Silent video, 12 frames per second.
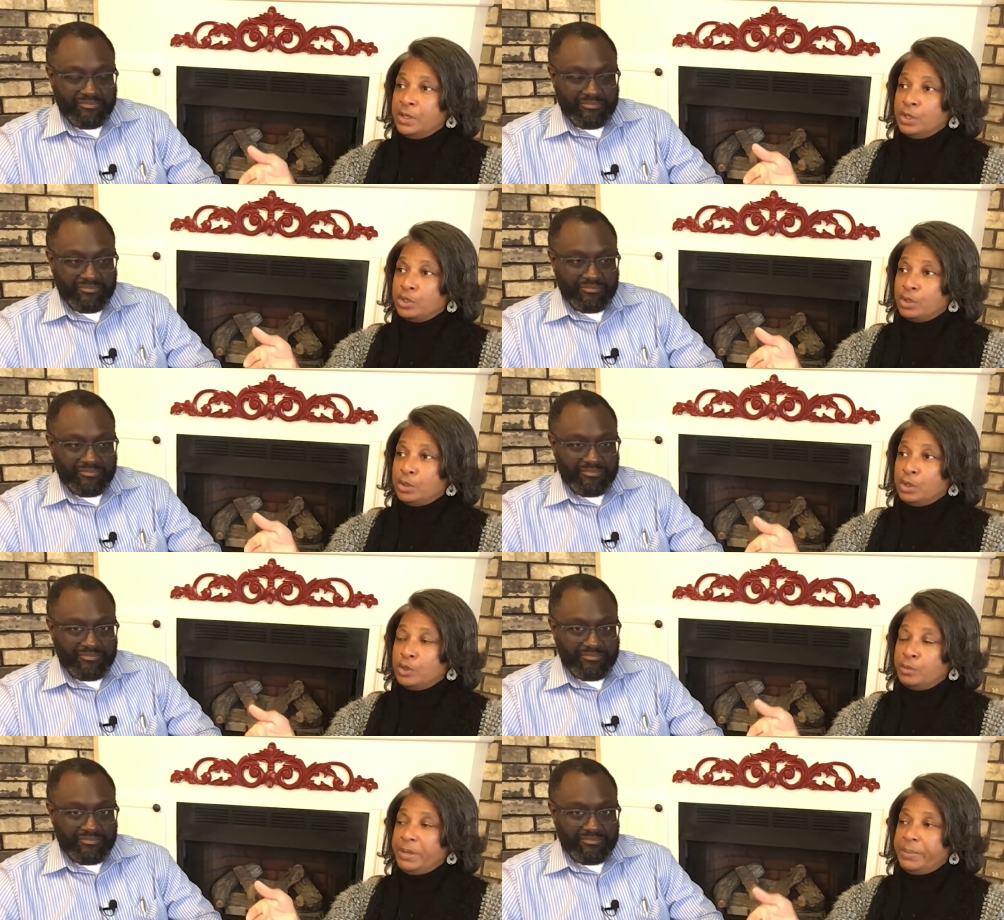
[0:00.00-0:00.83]
Speaker 1: So
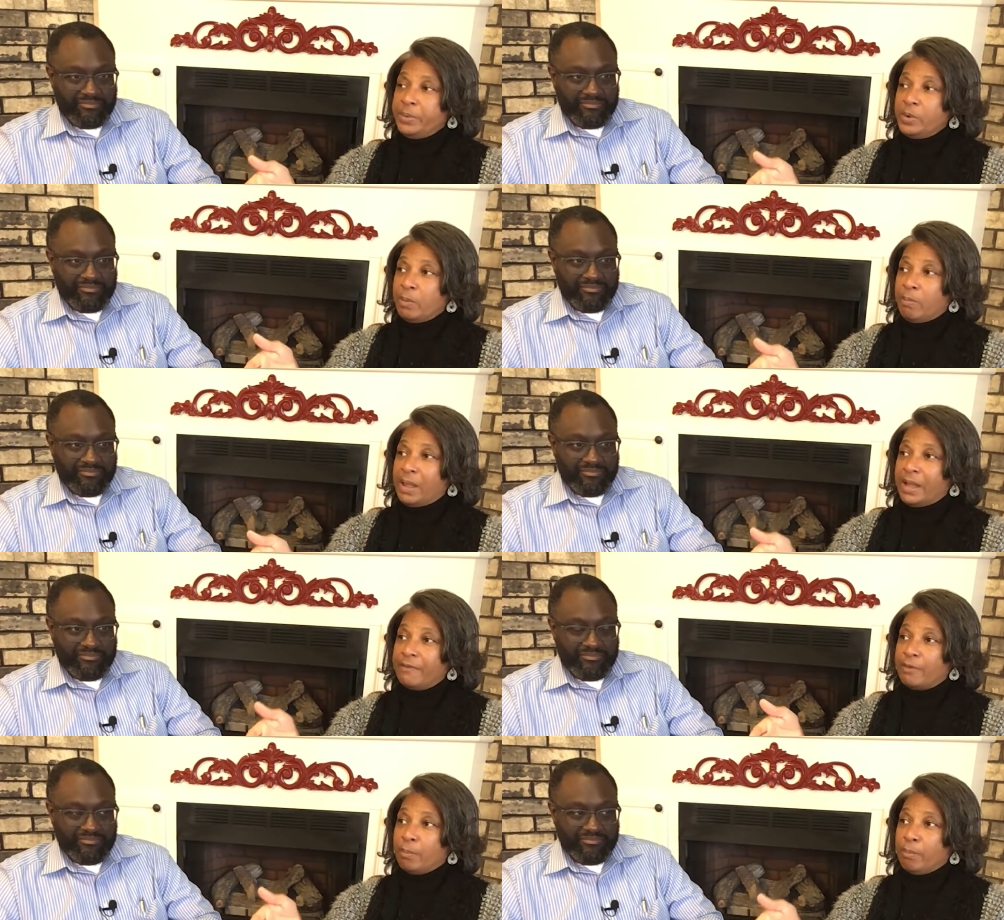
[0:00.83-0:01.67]
those people who are
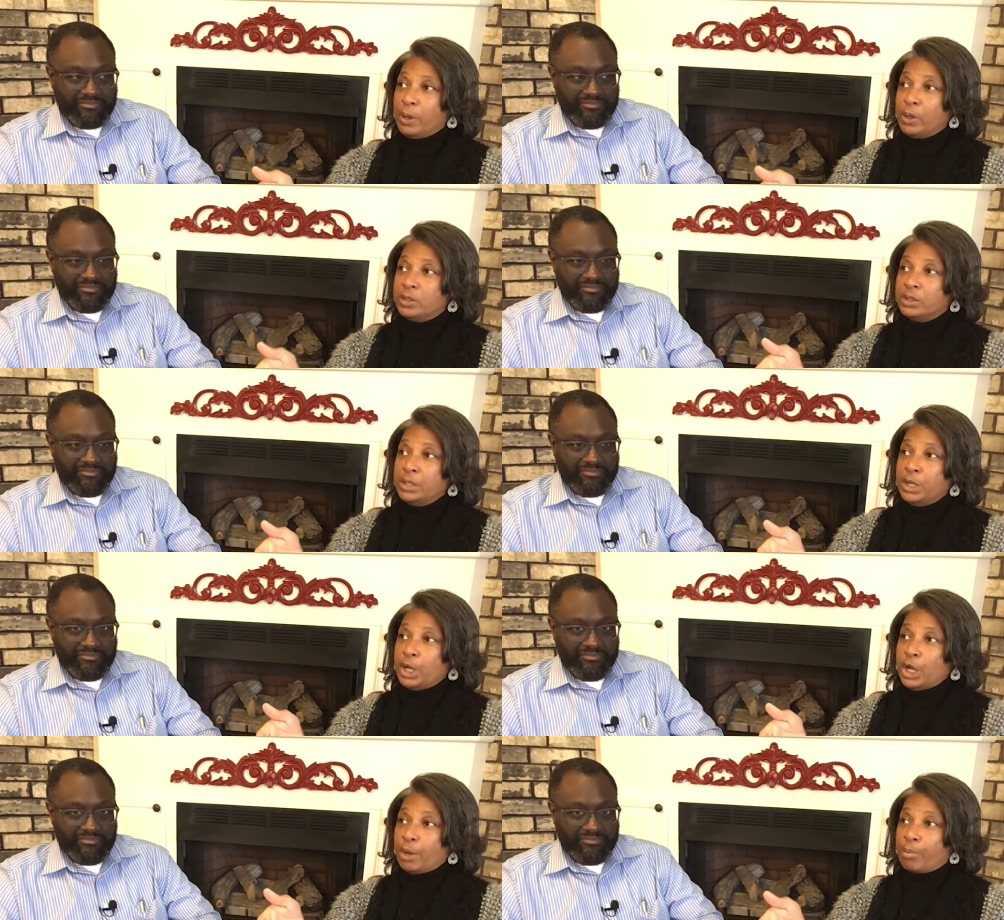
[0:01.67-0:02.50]
blind from birth
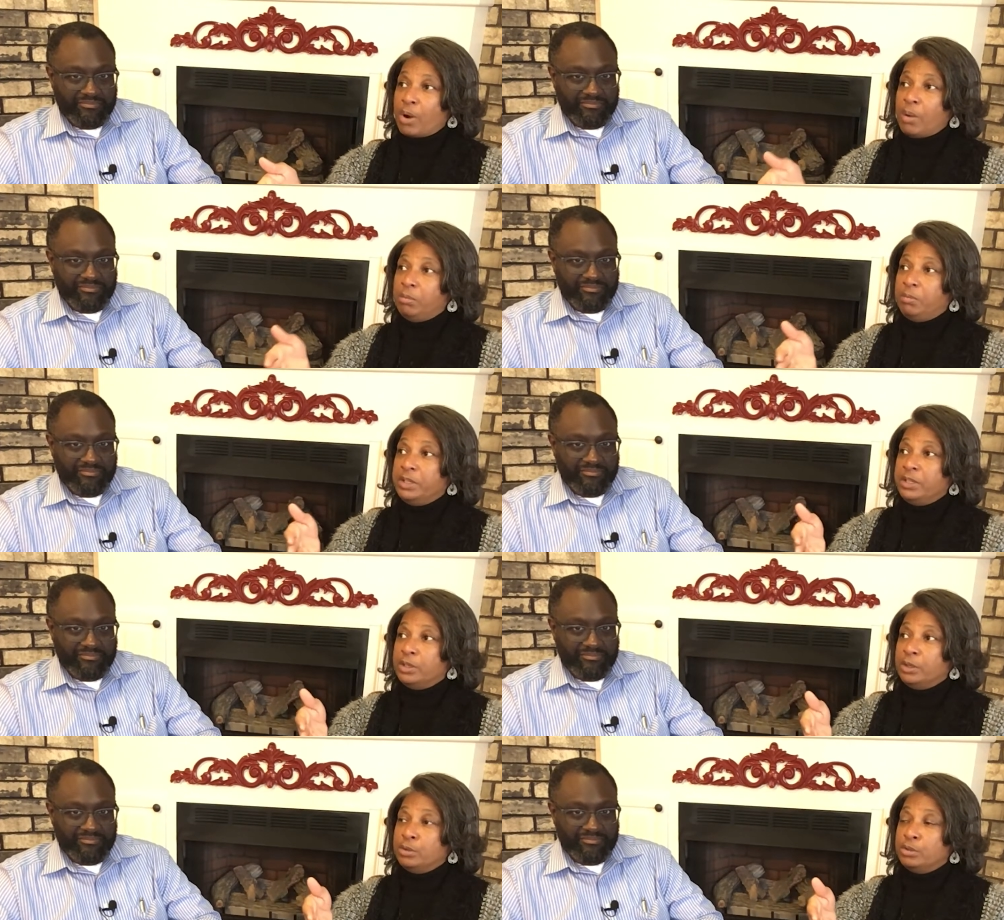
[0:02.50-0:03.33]
are probably
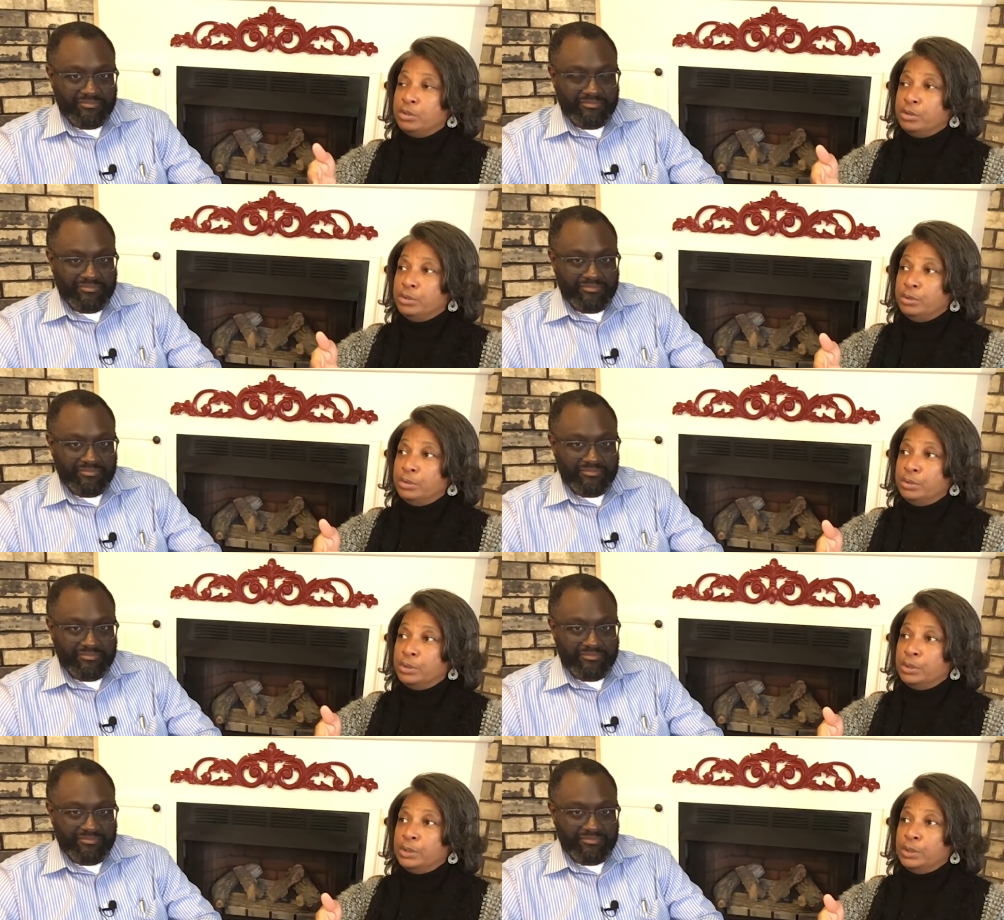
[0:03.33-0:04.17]
those who,
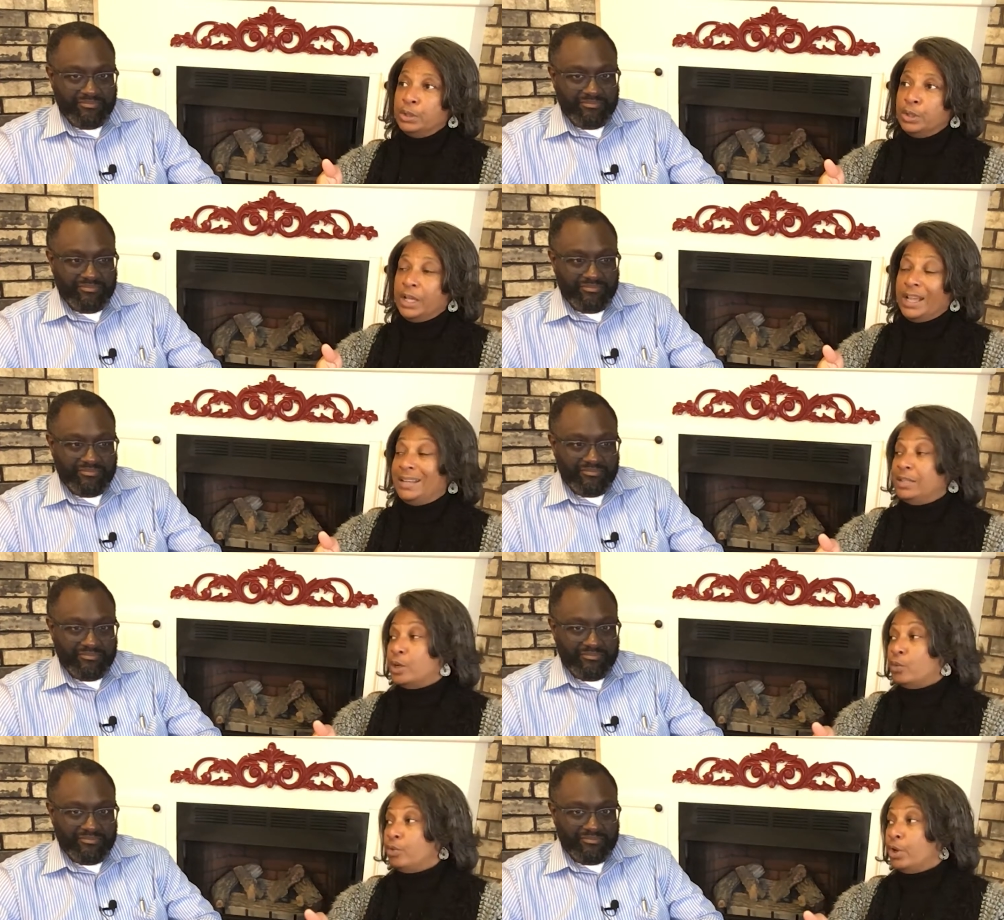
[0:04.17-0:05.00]
and
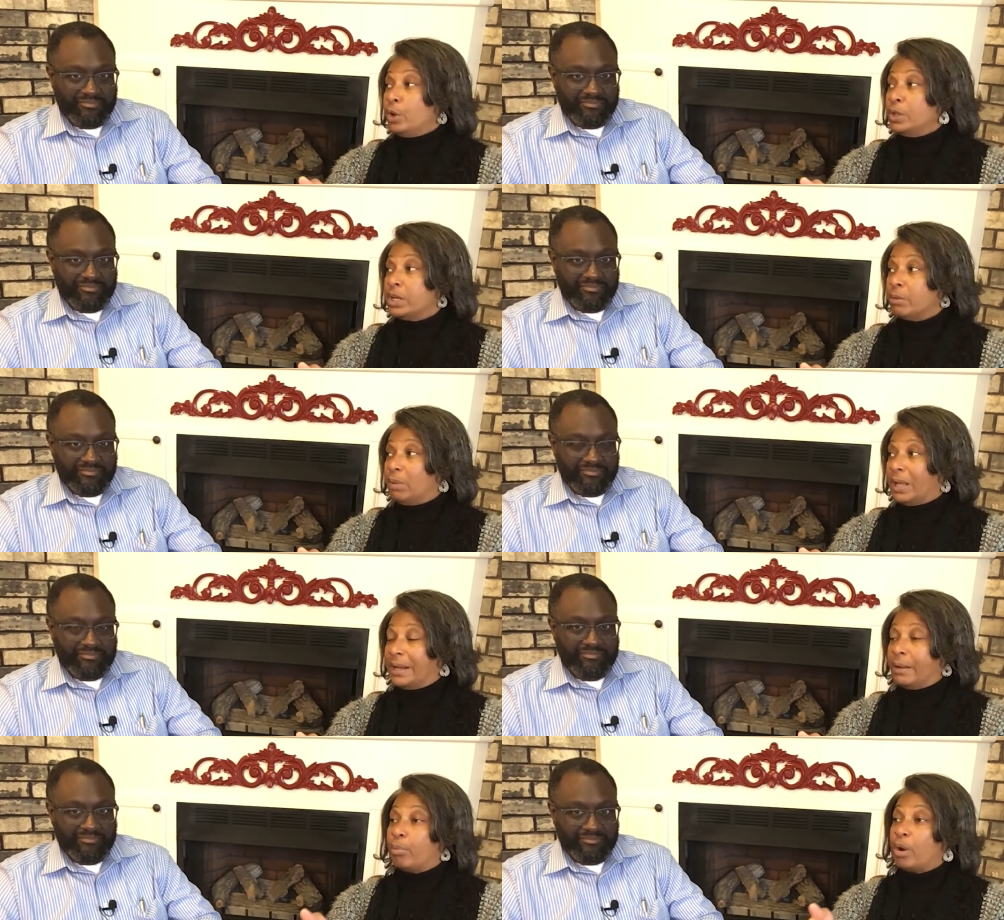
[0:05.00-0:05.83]
don't know they're
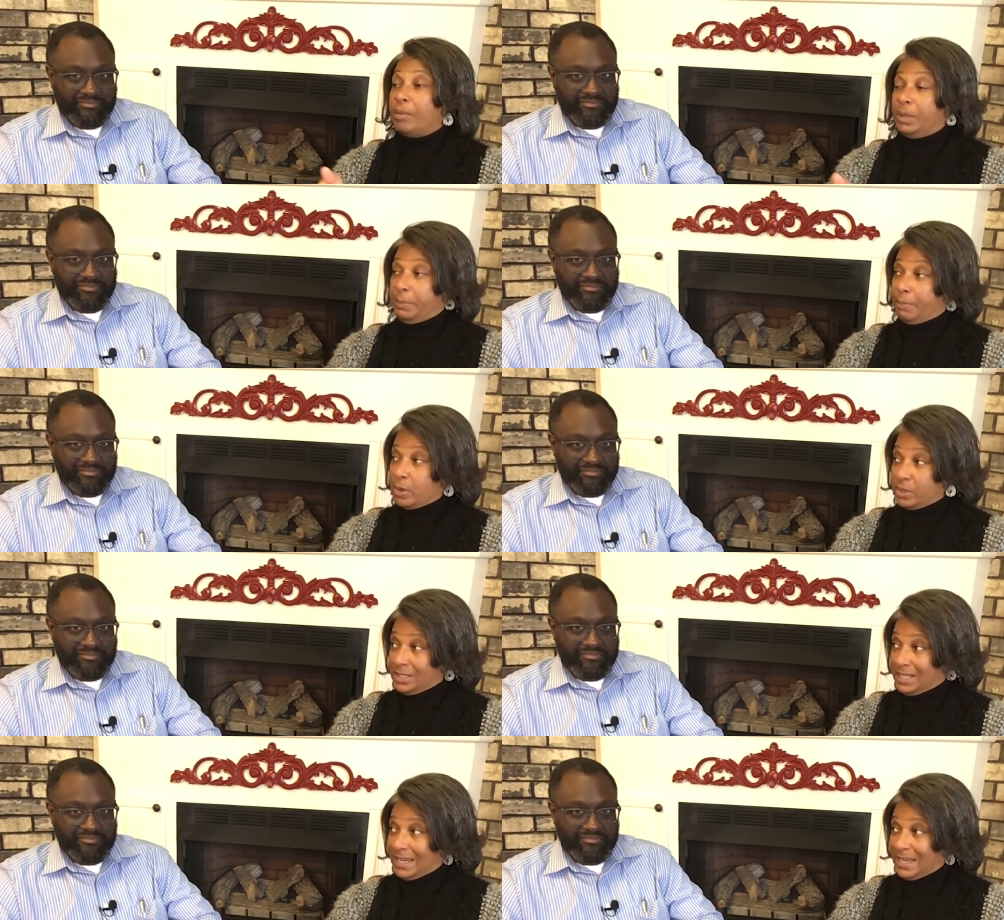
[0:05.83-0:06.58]
blind, are probably part of the